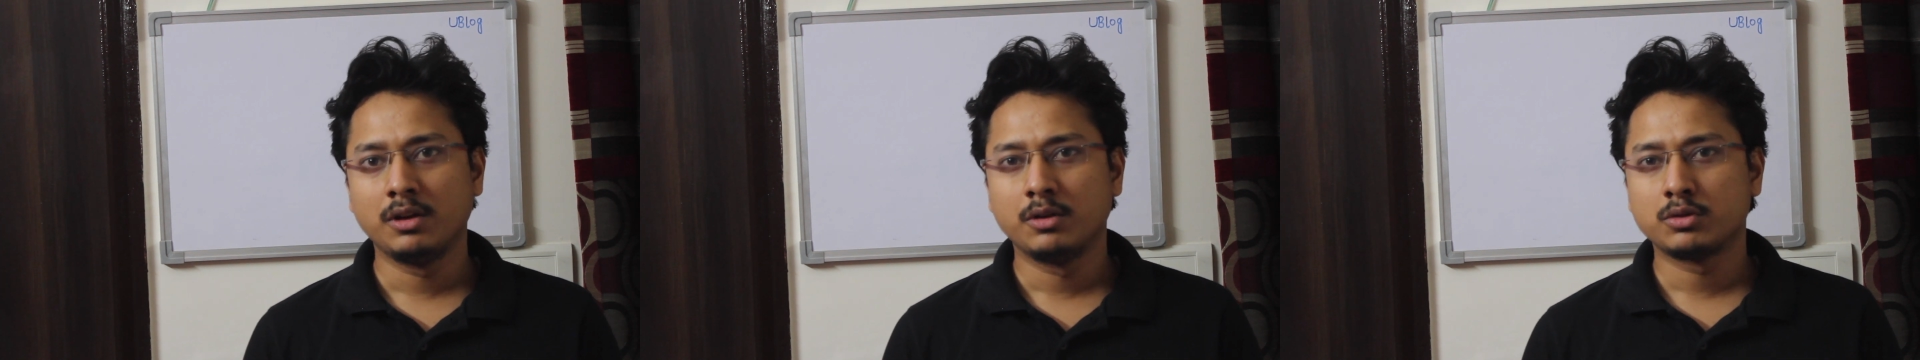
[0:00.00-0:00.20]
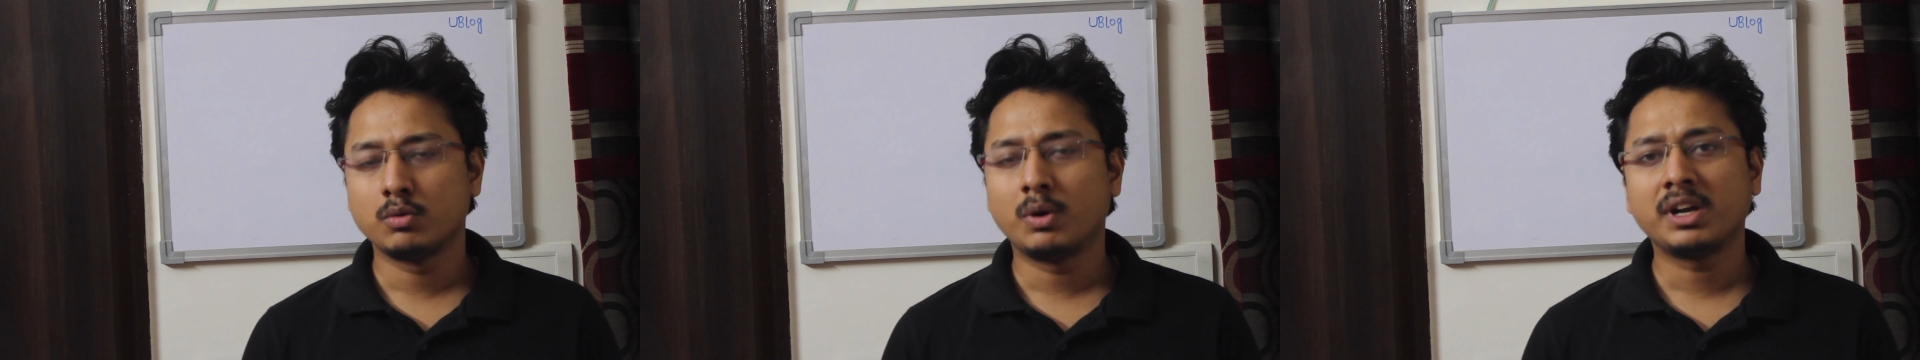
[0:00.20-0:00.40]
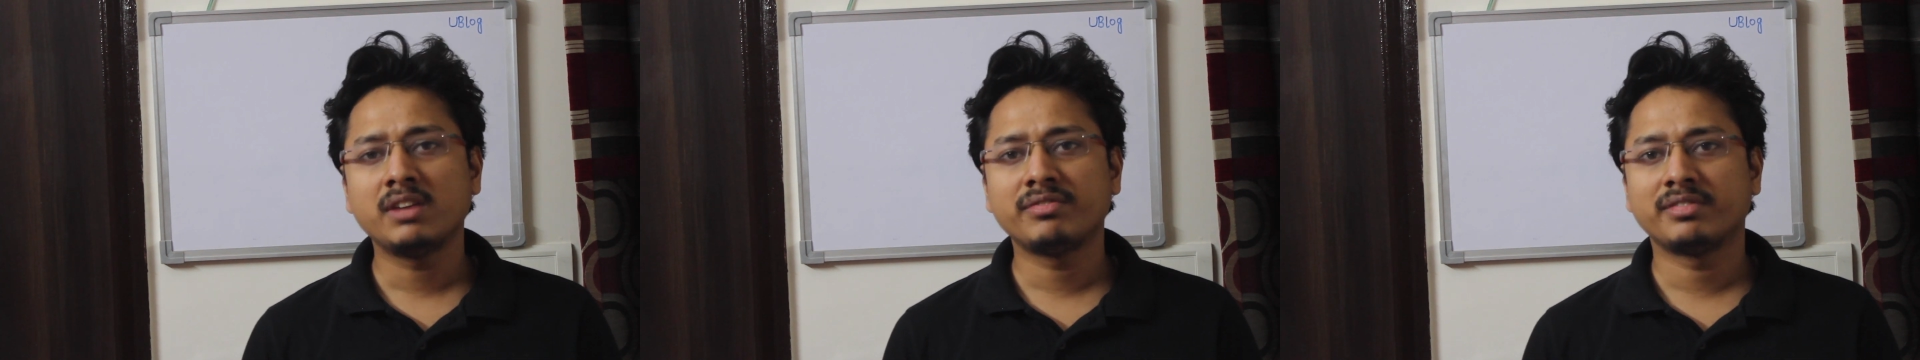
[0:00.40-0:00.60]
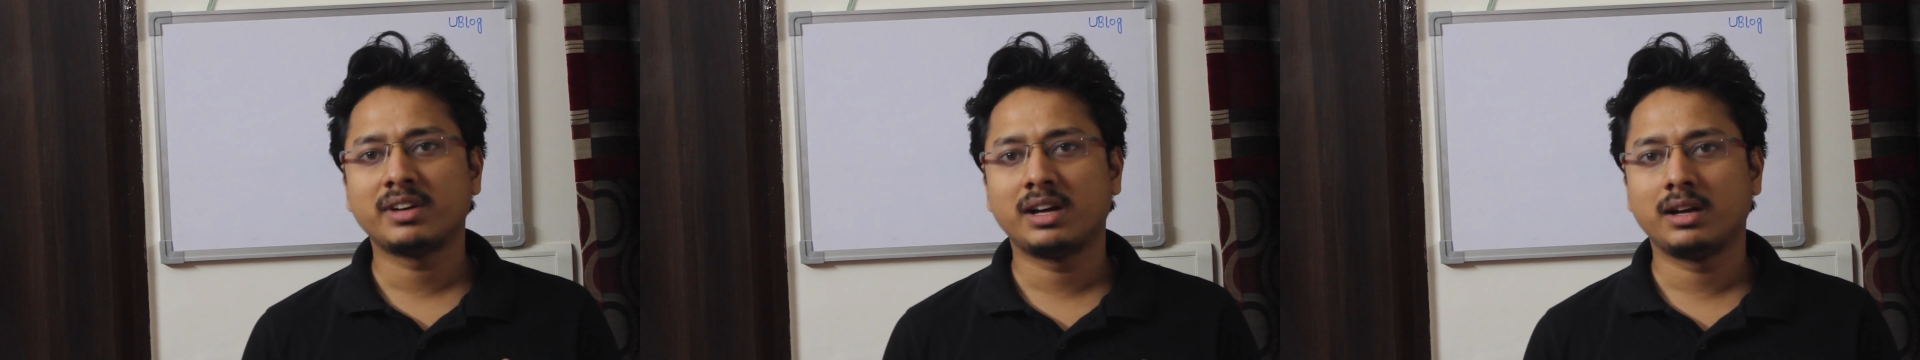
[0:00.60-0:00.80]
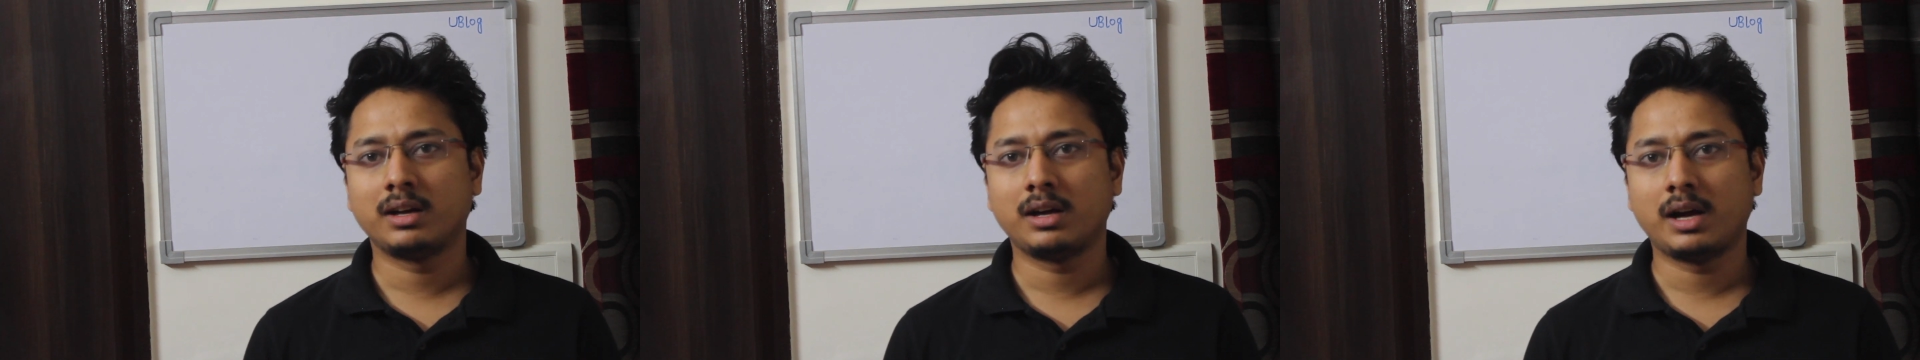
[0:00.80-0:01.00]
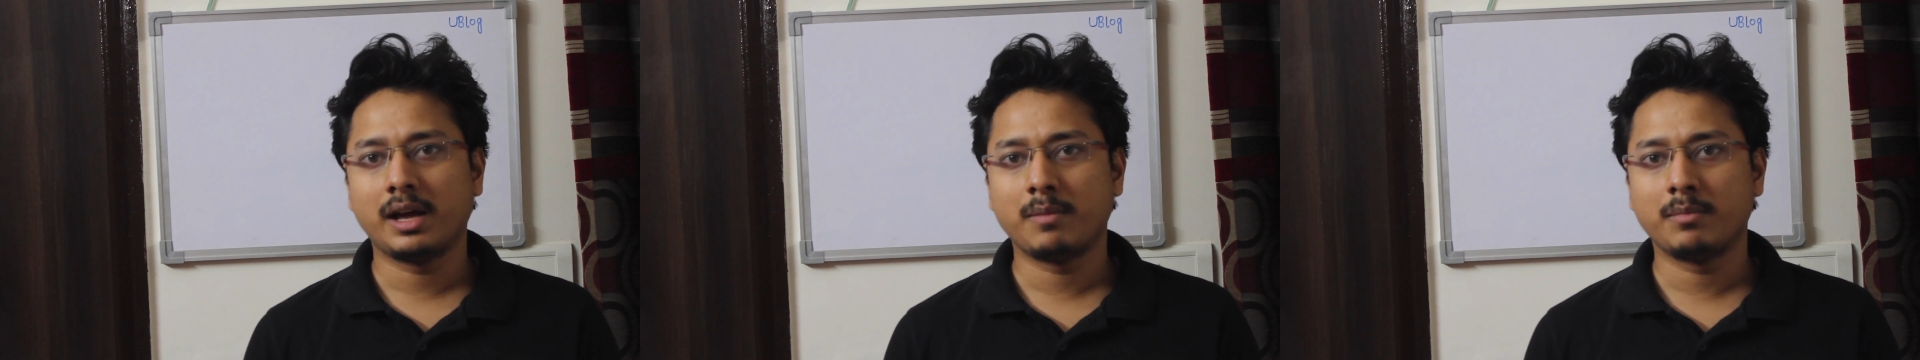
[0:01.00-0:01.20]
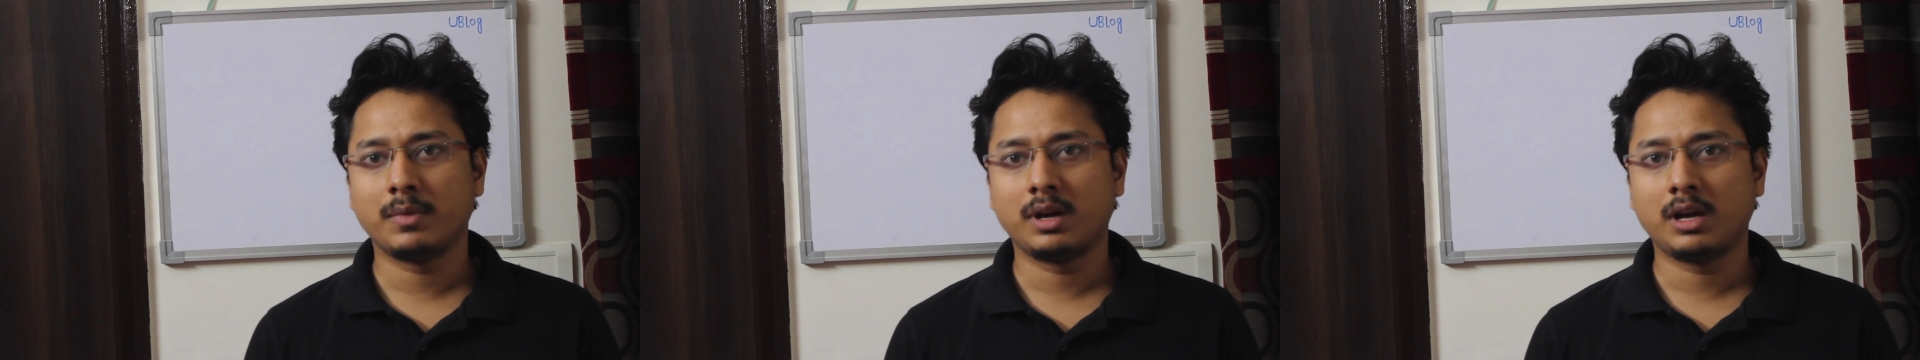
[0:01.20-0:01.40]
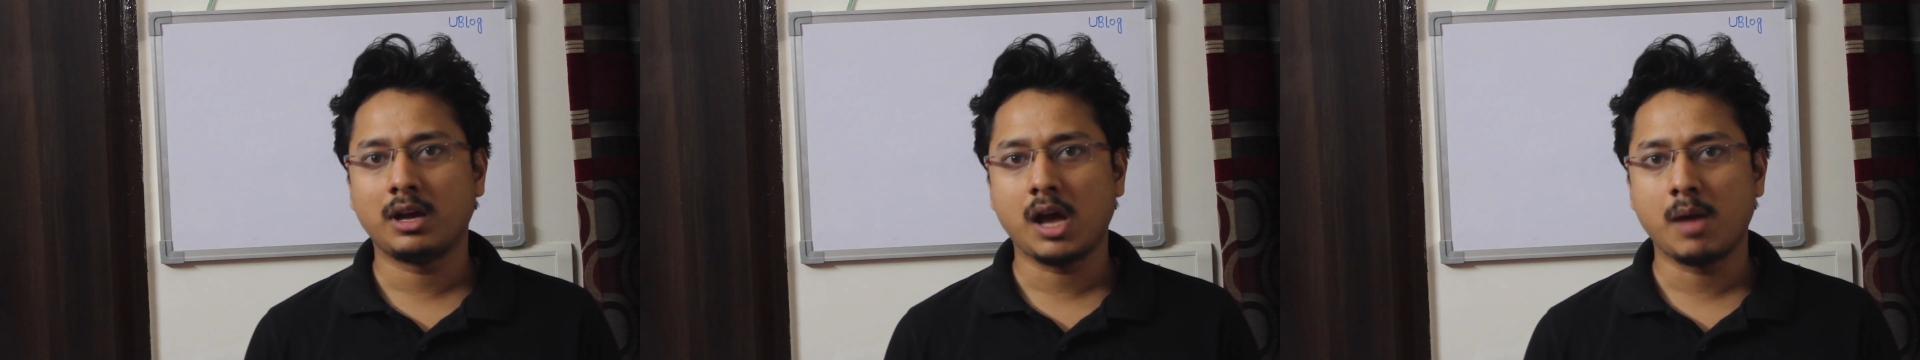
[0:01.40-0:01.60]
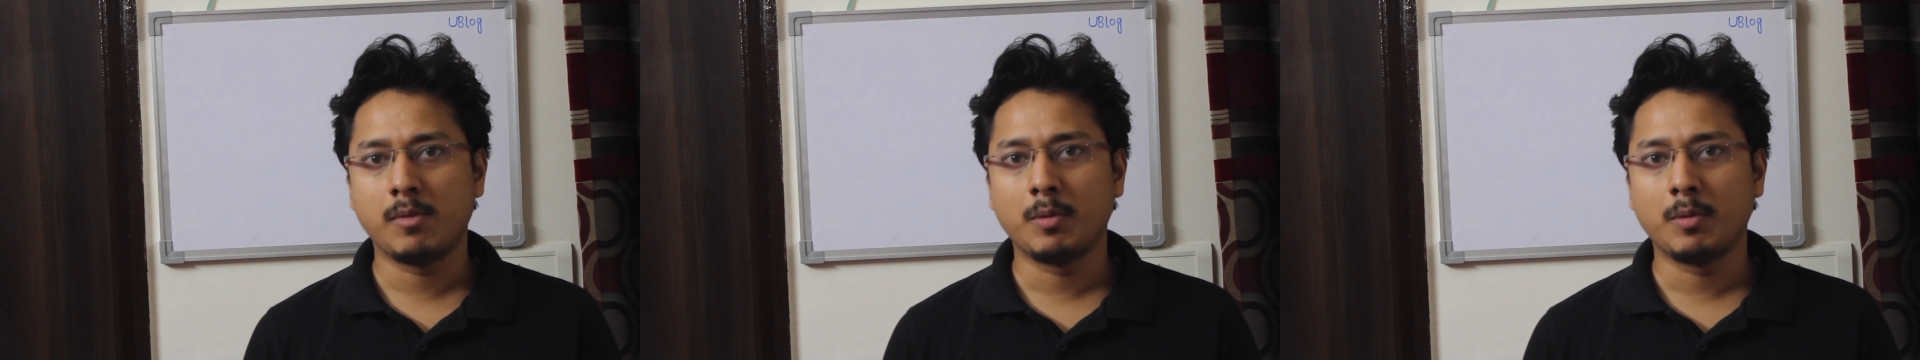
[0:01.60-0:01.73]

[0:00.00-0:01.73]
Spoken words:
So what if I'm